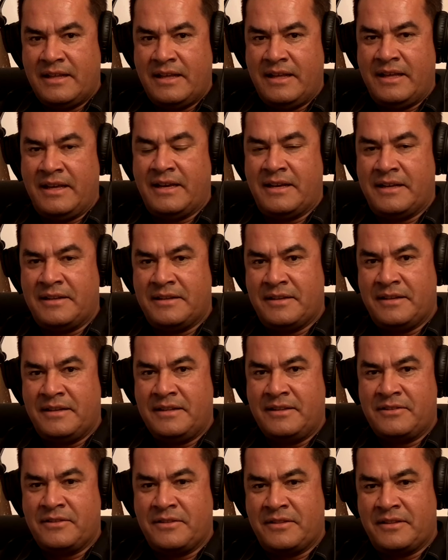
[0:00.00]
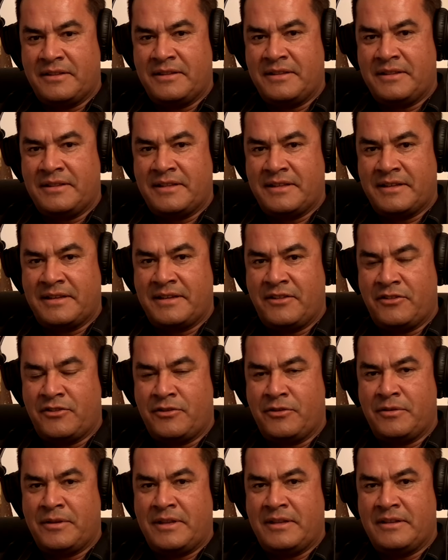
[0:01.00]
and so the the
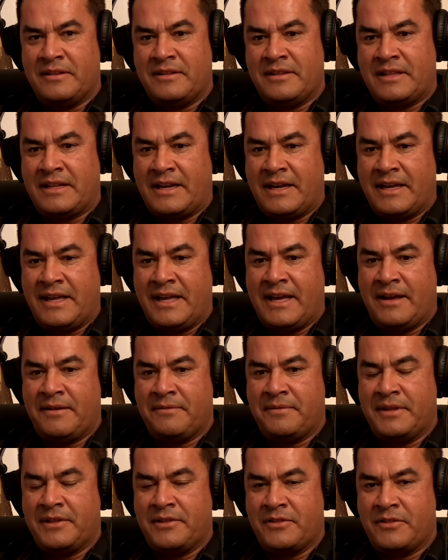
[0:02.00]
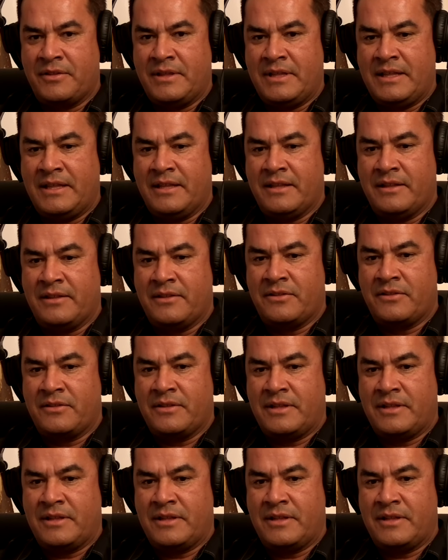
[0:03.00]
concern that I have is is,